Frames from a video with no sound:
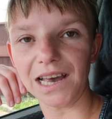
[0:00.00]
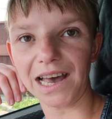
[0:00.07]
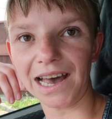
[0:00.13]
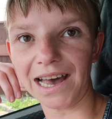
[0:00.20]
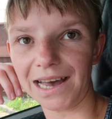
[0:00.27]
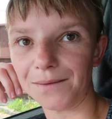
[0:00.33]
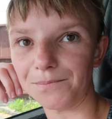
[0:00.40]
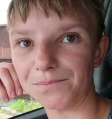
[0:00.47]

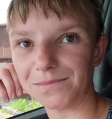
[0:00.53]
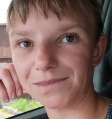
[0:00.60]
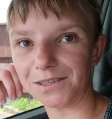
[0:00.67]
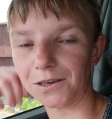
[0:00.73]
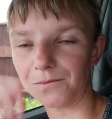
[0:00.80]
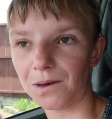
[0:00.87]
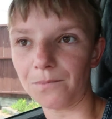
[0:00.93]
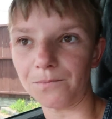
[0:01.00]
Um,
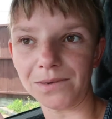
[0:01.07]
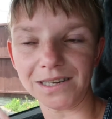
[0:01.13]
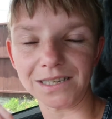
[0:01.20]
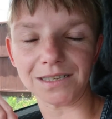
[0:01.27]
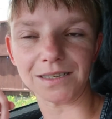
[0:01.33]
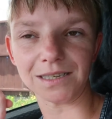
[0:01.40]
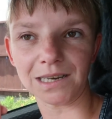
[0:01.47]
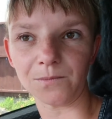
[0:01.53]
so mum
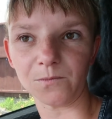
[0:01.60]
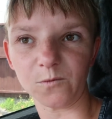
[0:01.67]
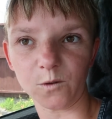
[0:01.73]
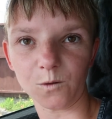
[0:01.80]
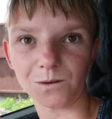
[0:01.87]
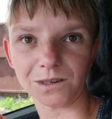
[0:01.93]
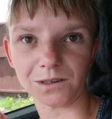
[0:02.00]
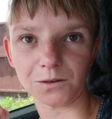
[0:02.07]
please skip
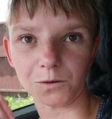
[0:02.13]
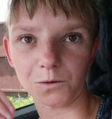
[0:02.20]
forward